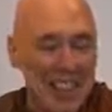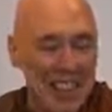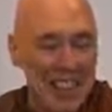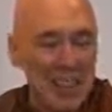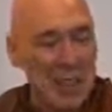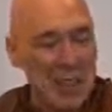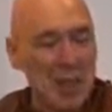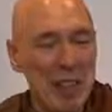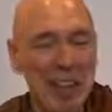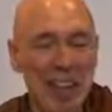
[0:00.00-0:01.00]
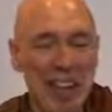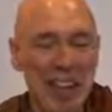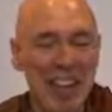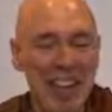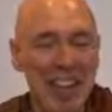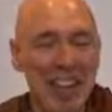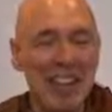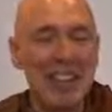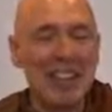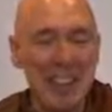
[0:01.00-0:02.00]
He's
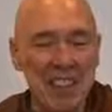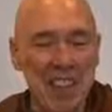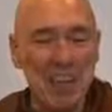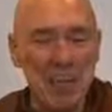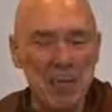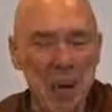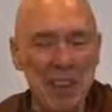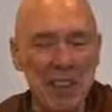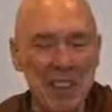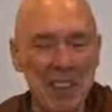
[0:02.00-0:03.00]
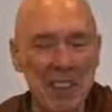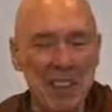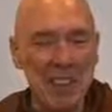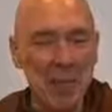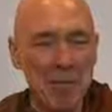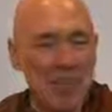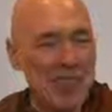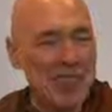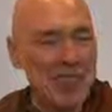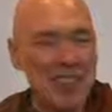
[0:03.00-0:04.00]
thinking, I'm going to
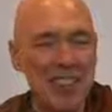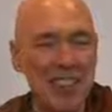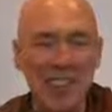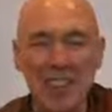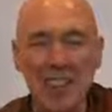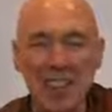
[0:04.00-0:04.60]
sit.